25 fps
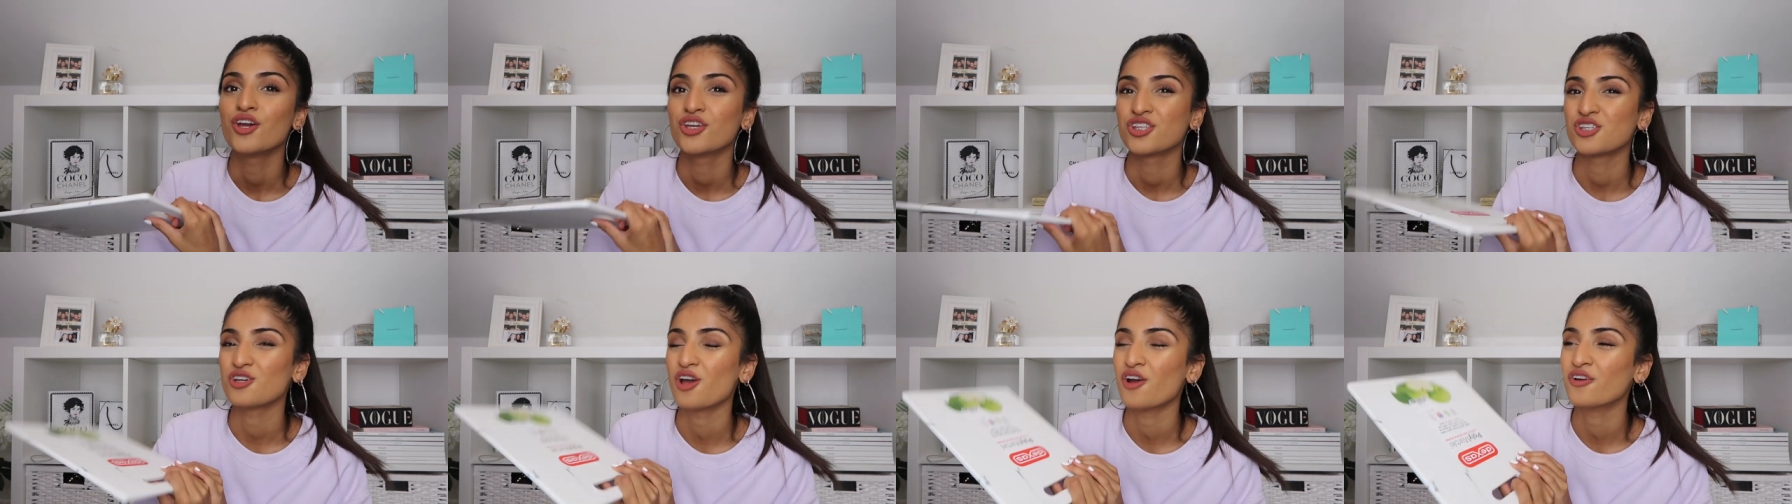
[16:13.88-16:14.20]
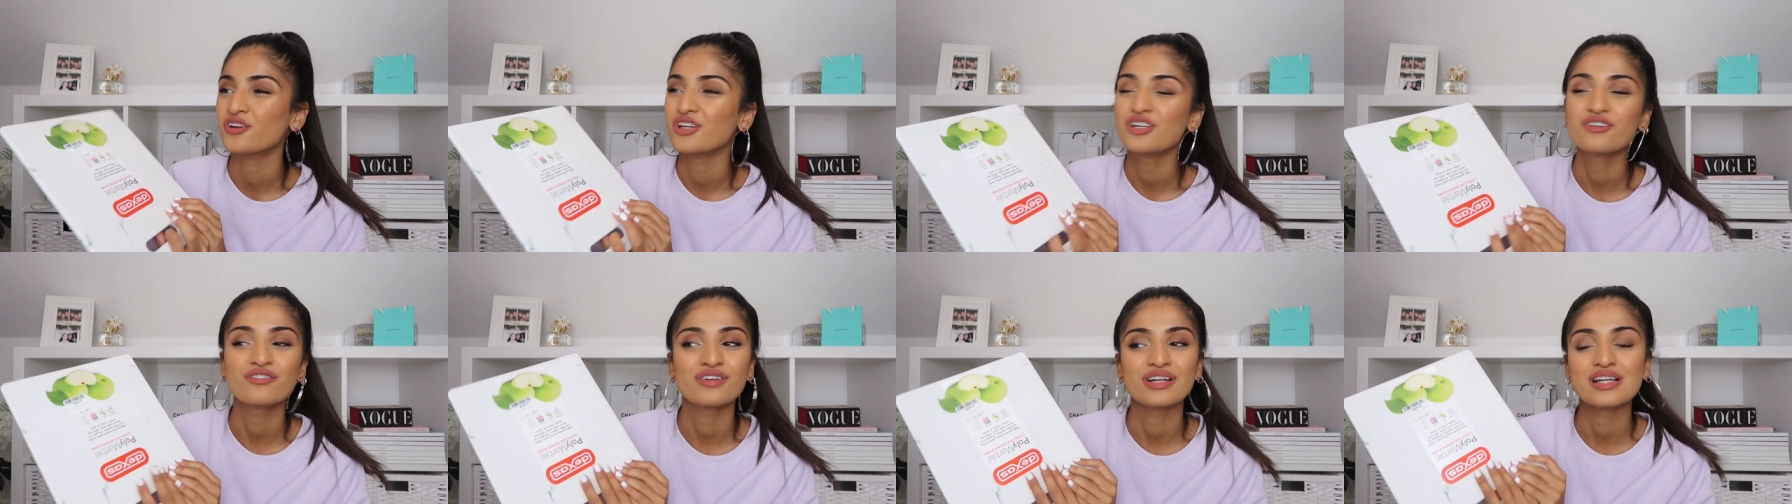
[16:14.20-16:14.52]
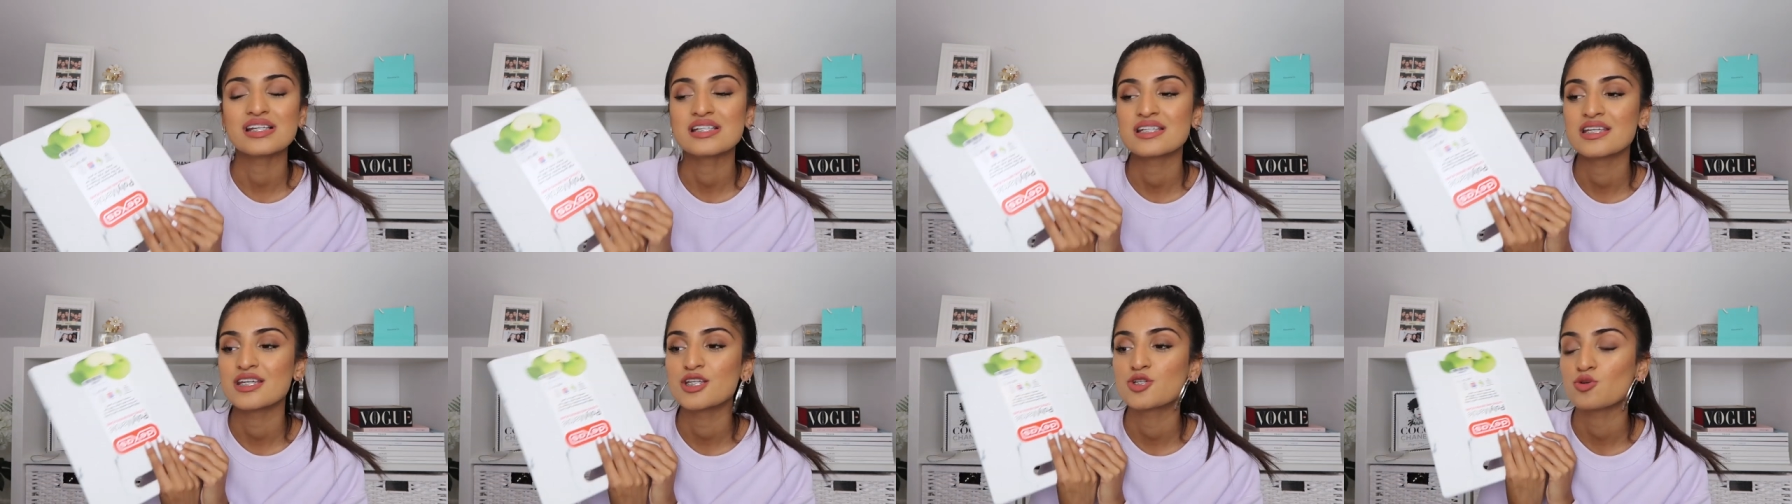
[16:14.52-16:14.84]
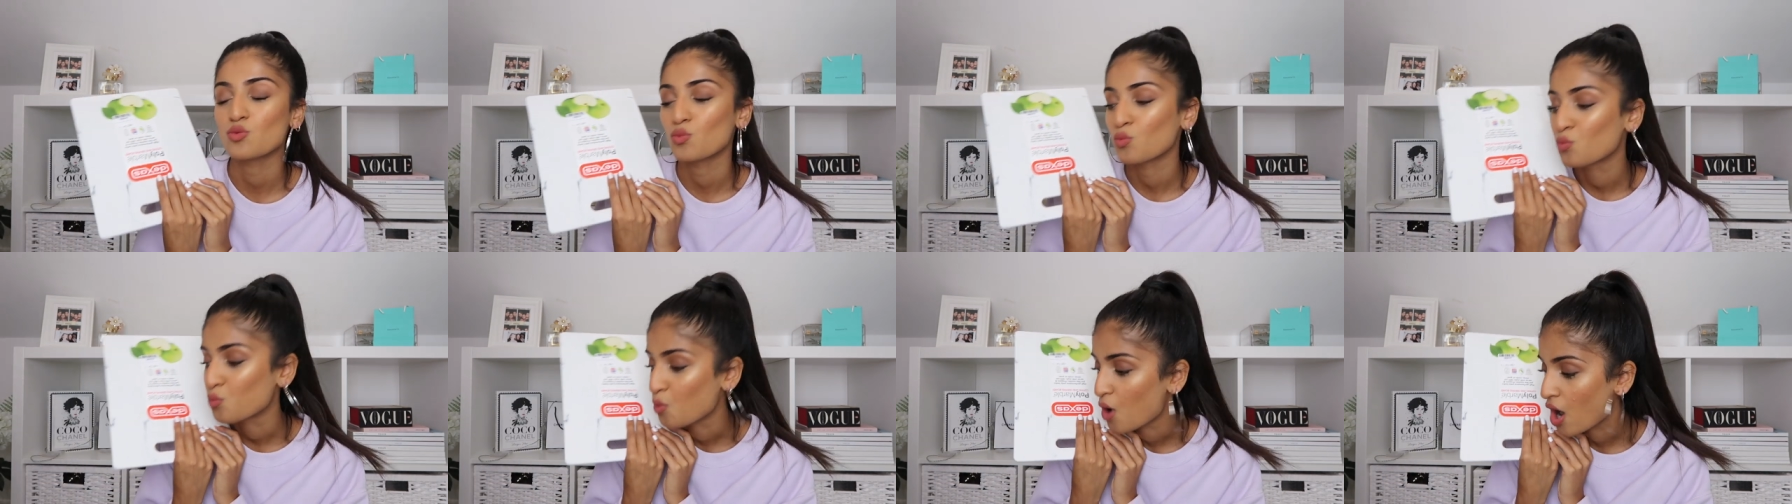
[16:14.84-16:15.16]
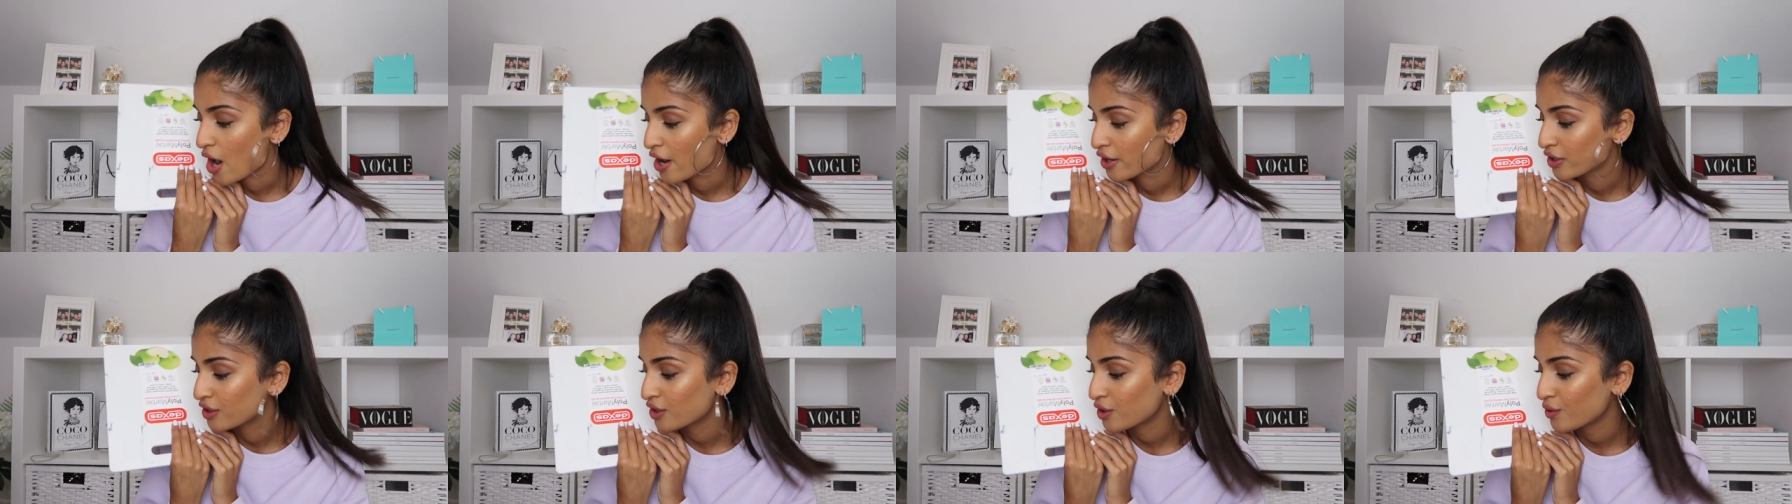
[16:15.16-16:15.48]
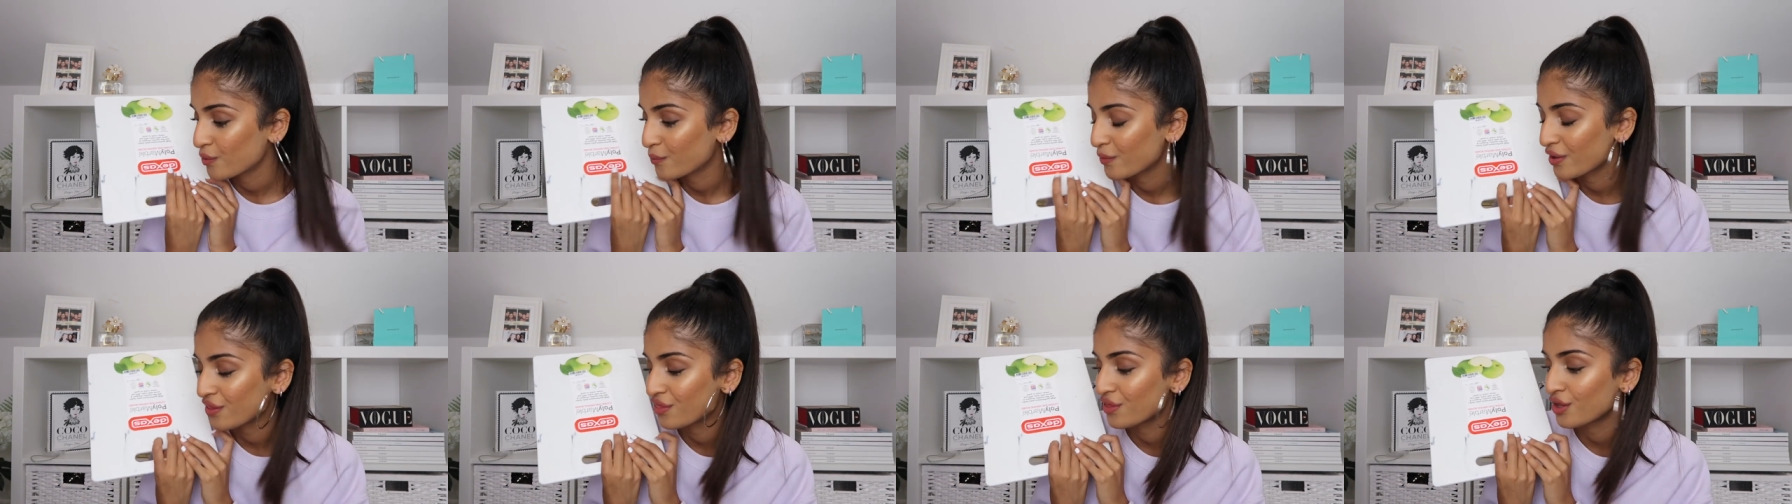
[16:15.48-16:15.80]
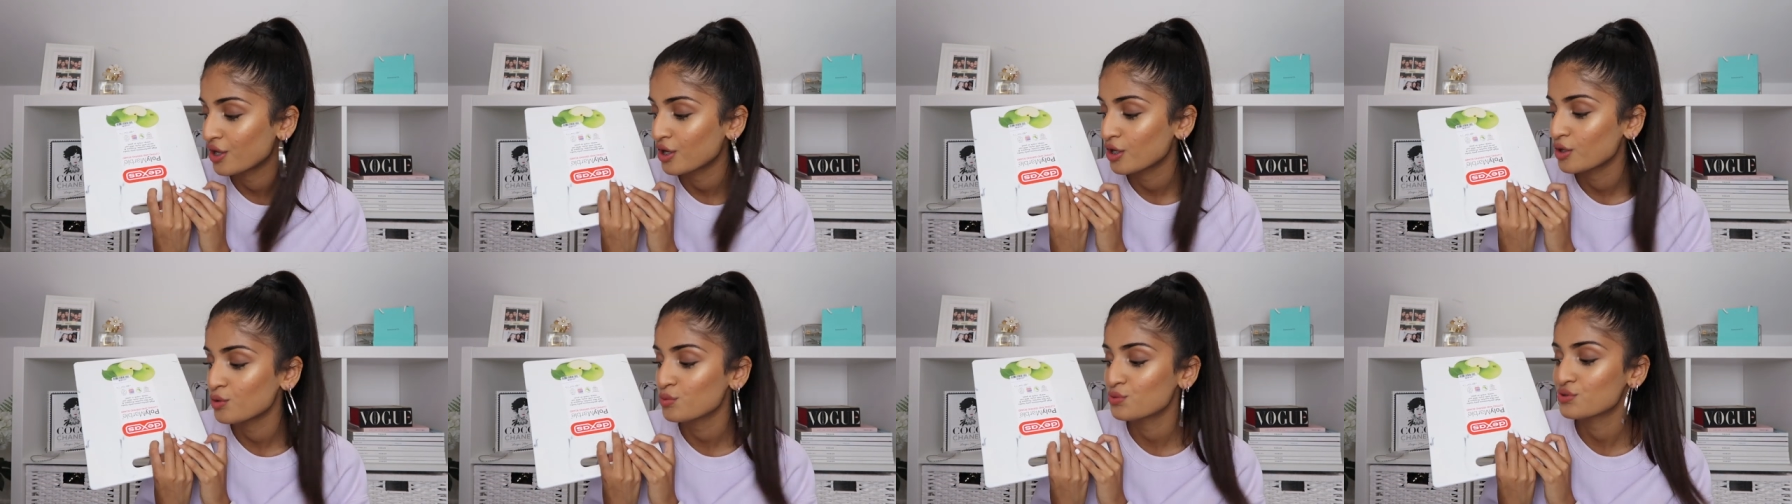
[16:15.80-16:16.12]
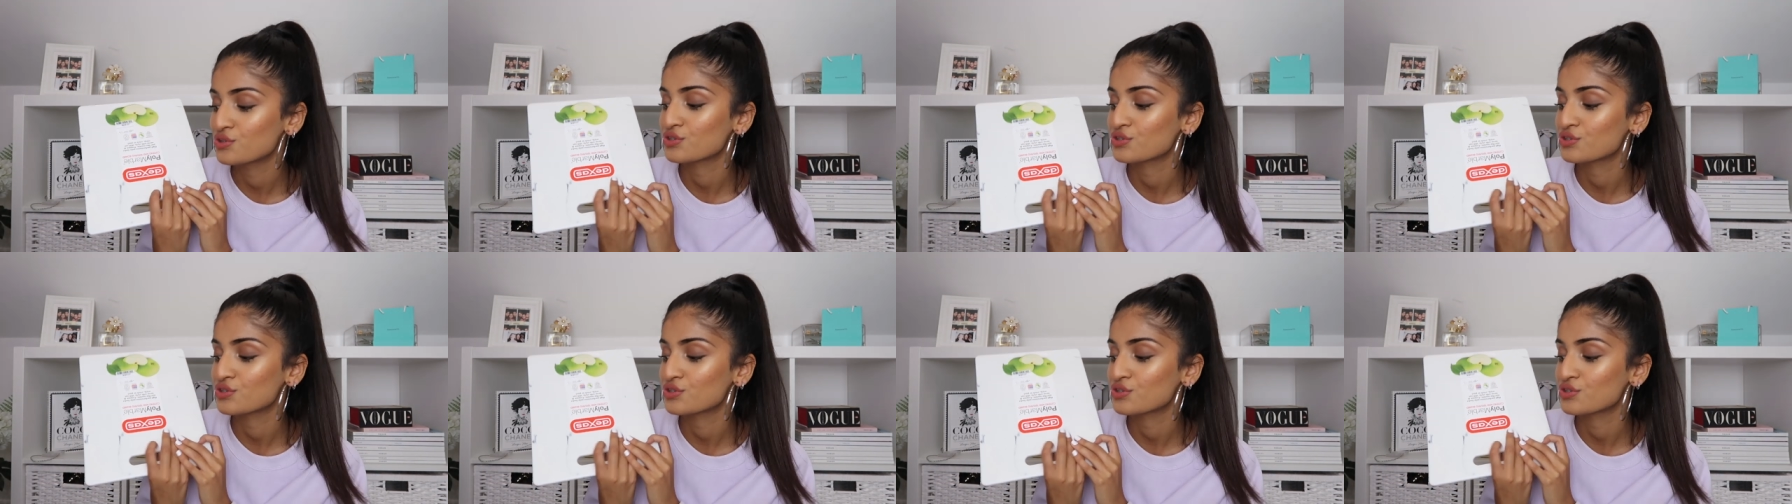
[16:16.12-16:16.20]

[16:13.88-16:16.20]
you only really need one with you,